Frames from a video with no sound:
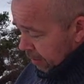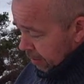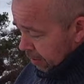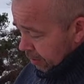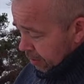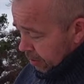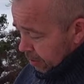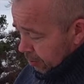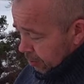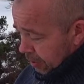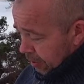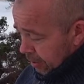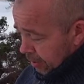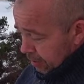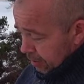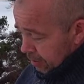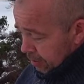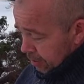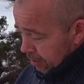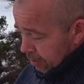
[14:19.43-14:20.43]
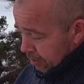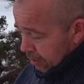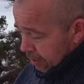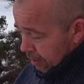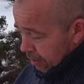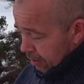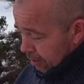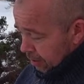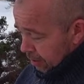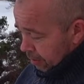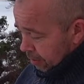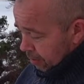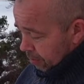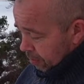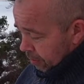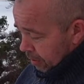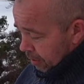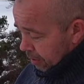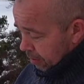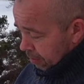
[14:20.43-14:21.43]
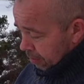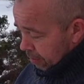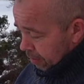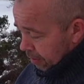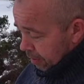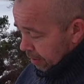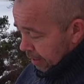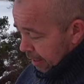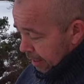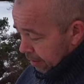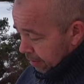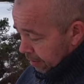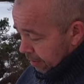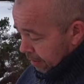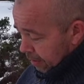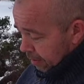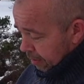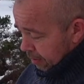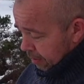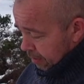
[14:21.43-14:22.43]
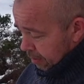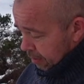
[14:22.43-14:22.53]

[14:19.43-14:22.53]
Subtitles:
GPS satellite, we have 18,